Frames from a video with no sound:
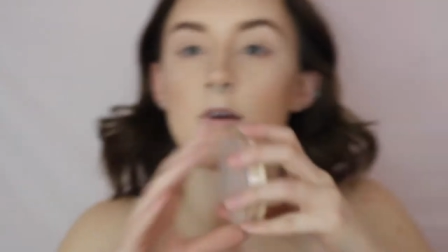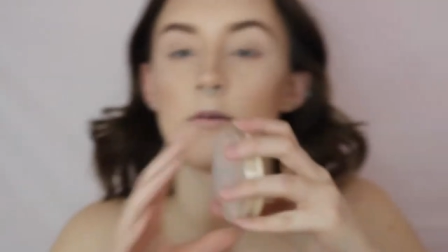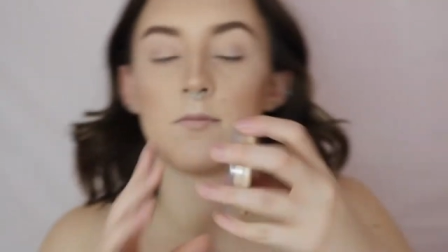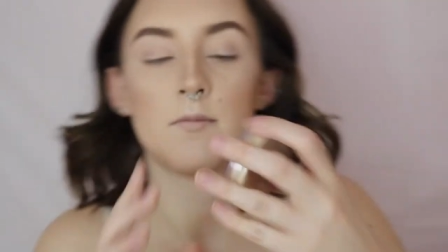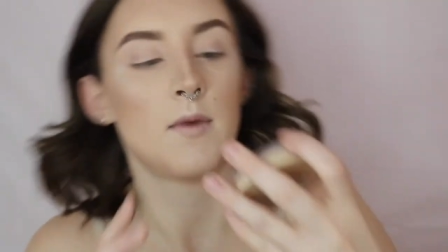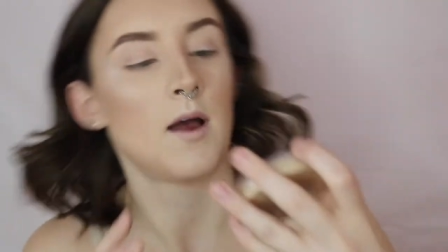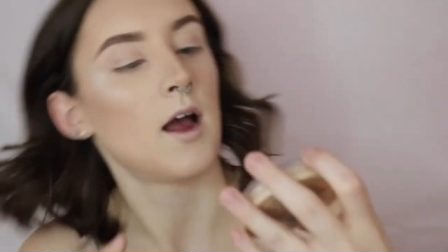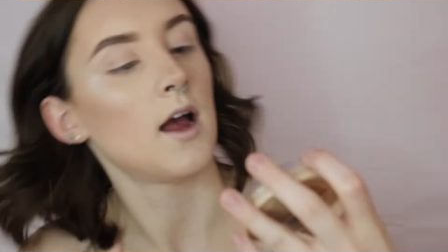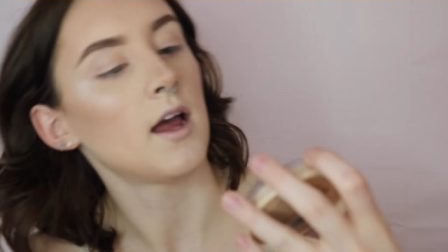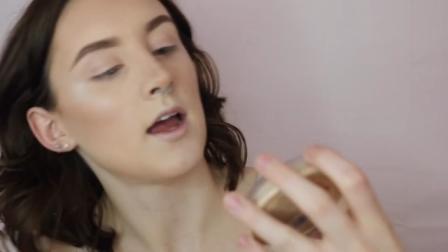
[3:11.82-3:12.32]

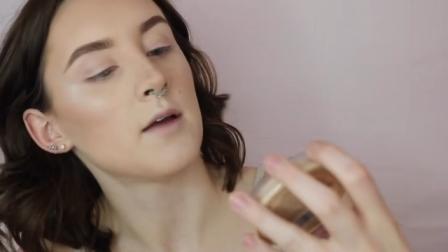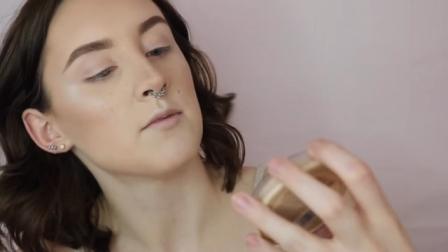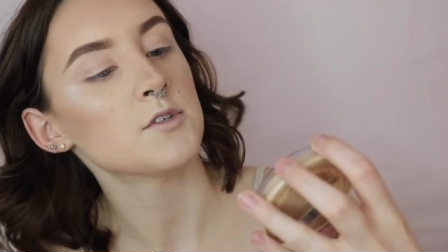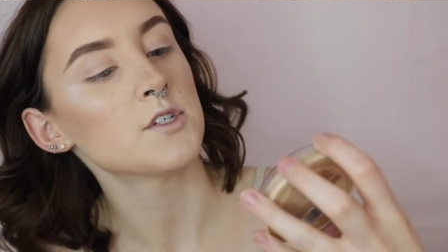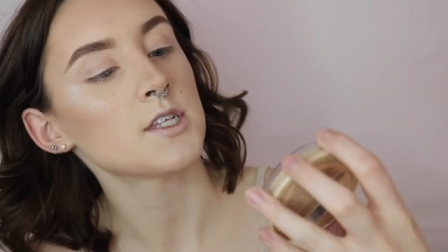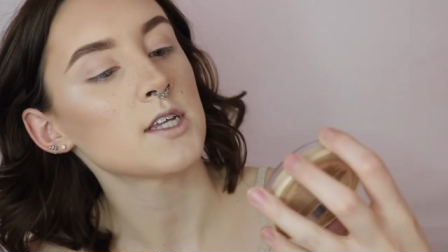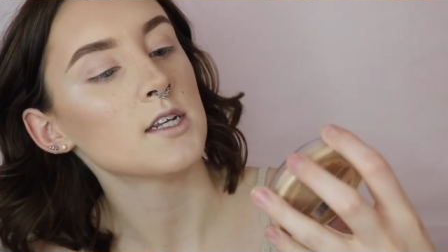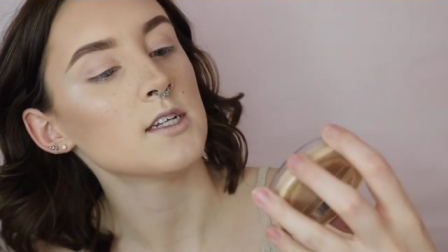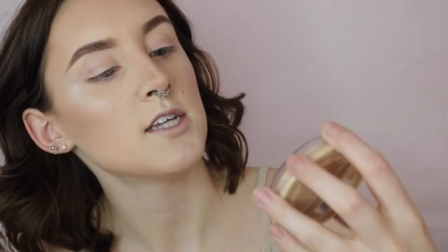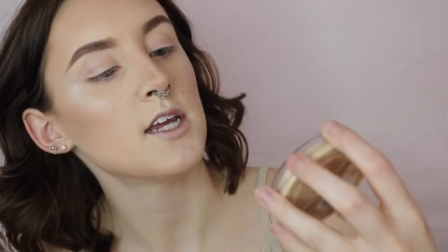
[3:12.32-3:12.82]
I'm
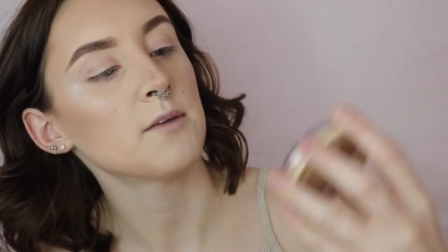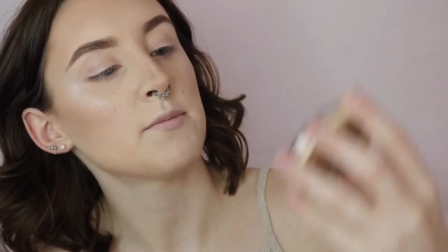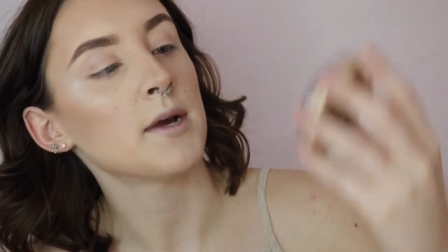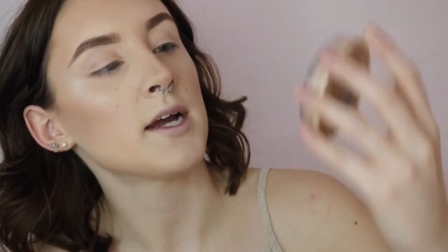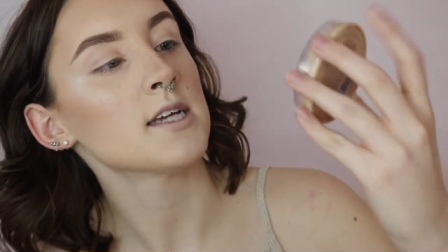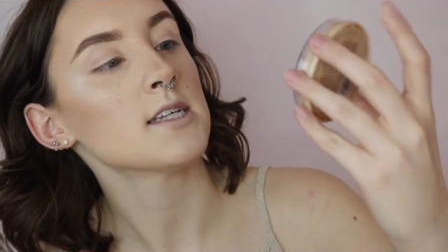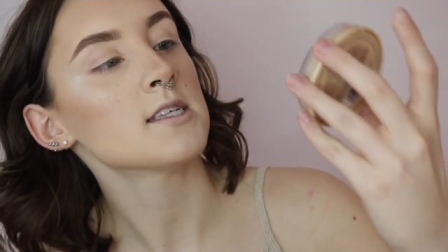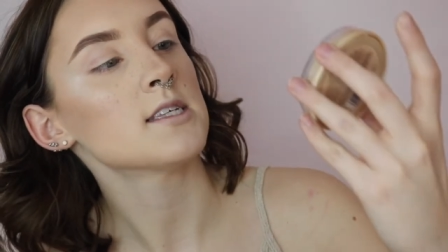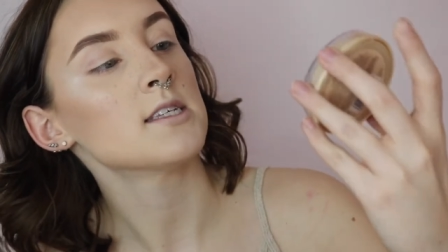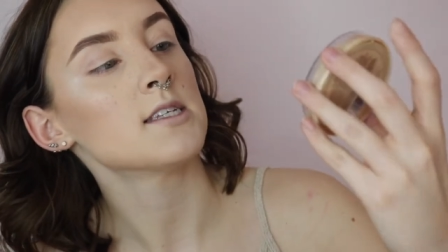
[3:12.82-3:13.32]
just gonna take
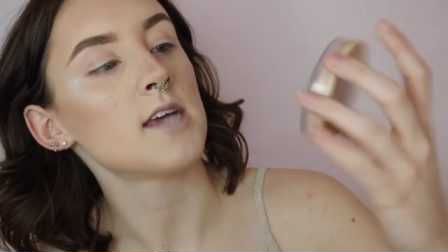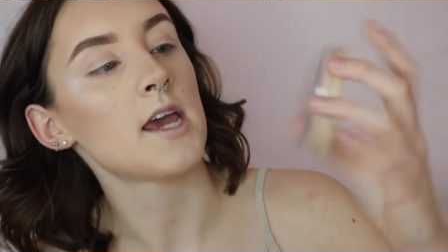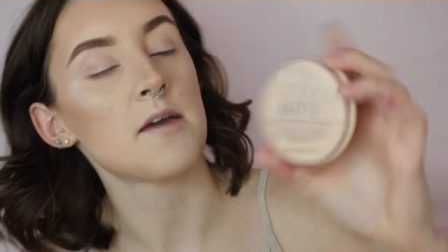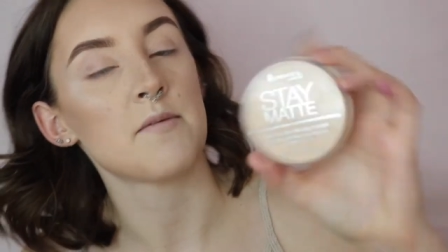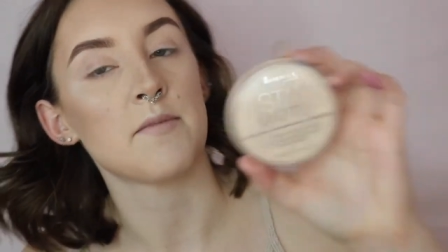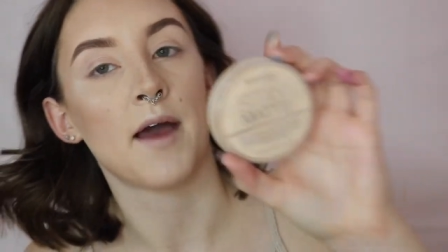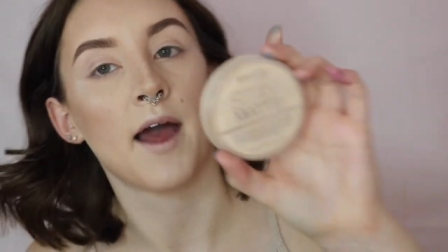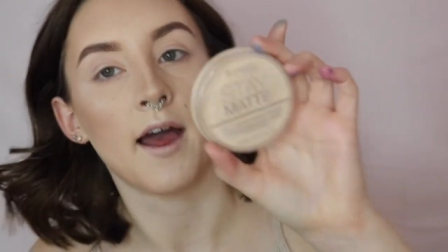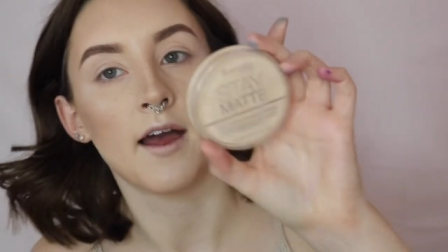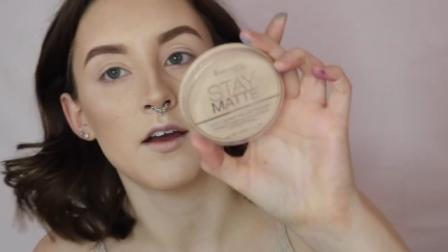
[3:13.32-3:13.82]
my Stay
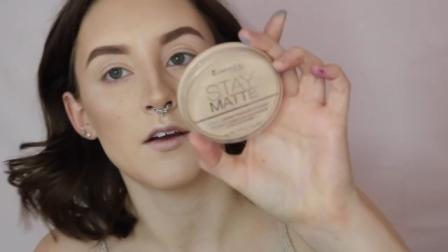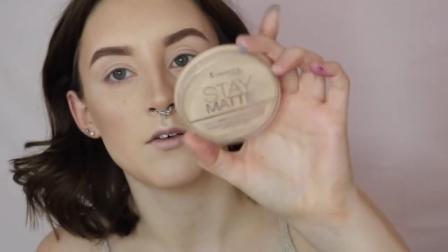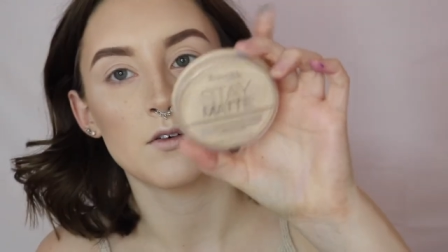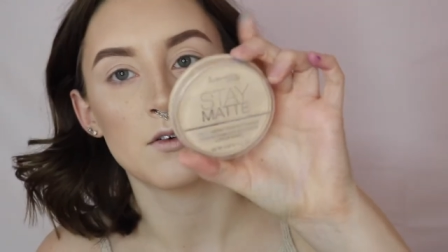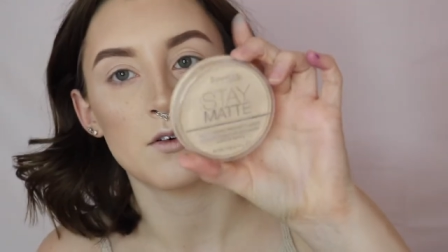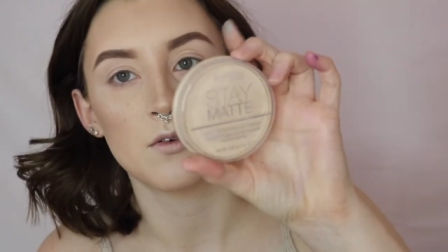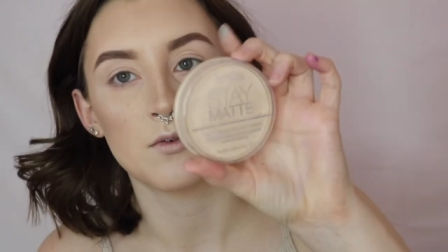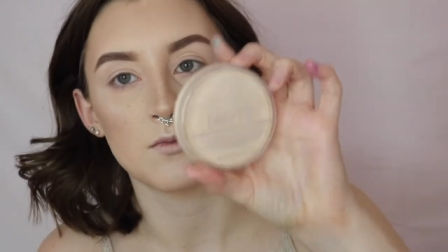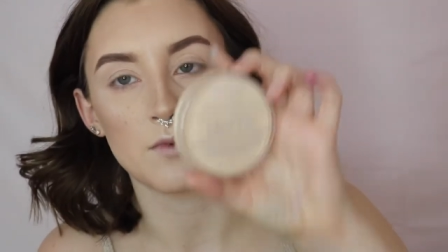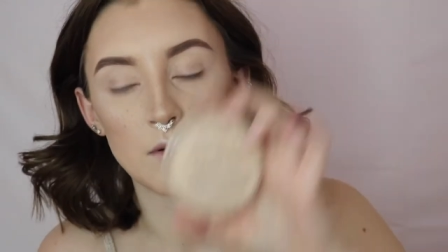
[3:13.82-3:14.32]
Matte
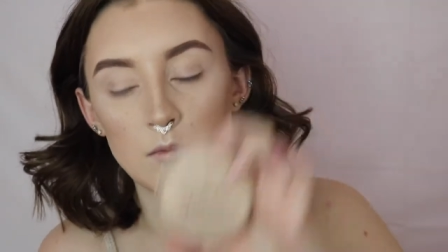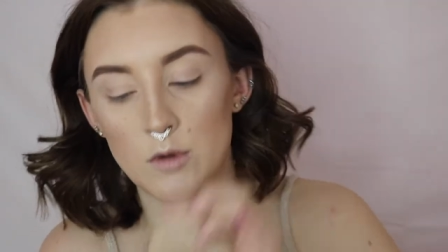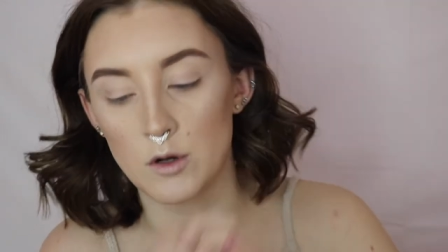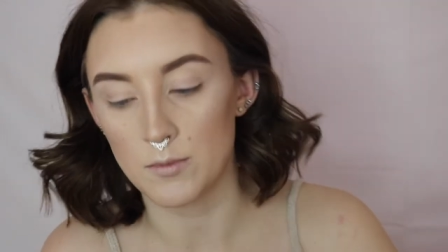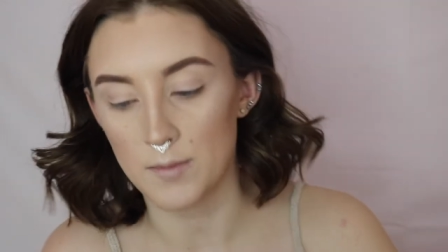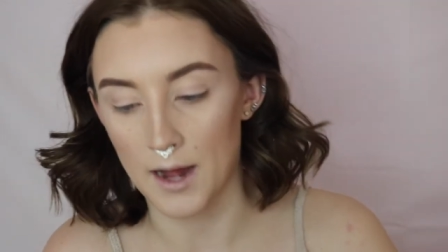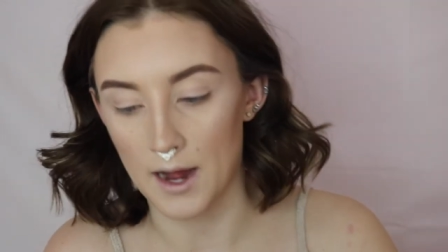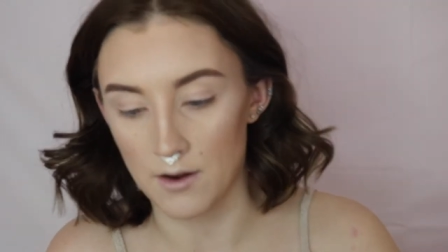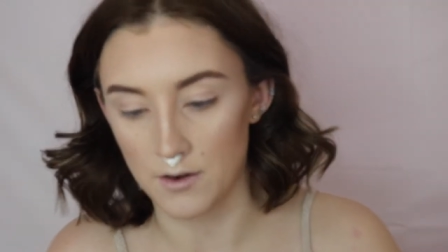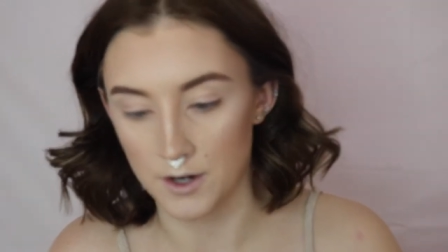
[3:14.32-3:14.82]
Rimmel
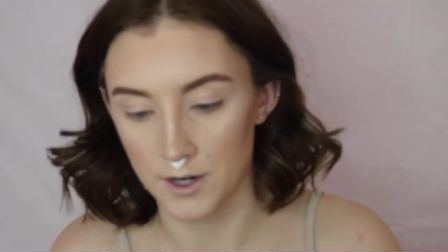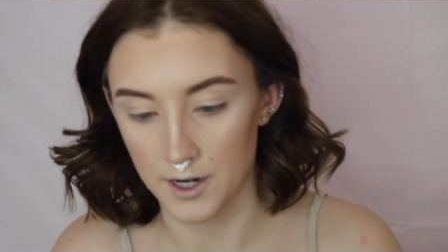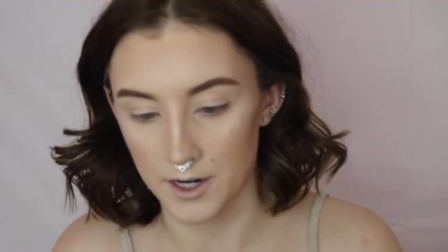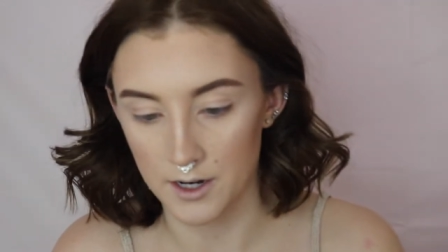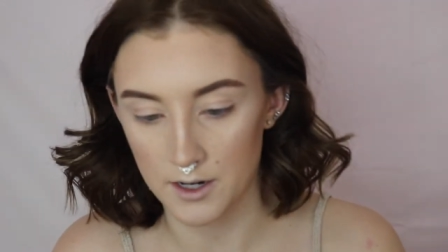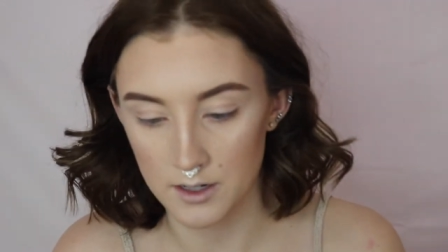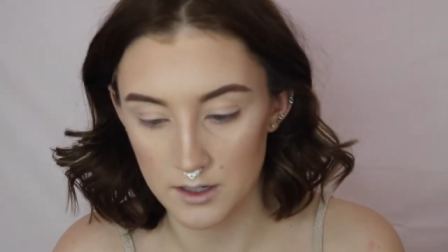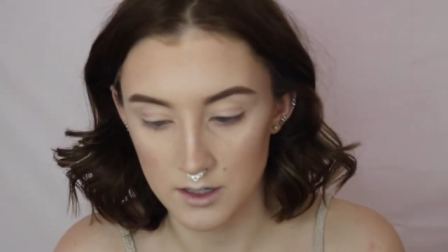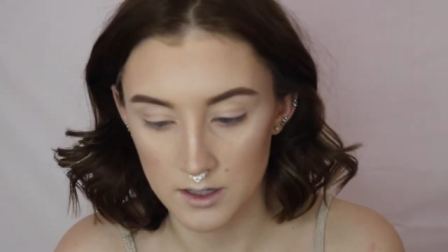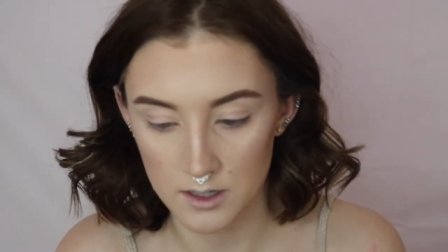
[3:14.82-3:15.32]
powder,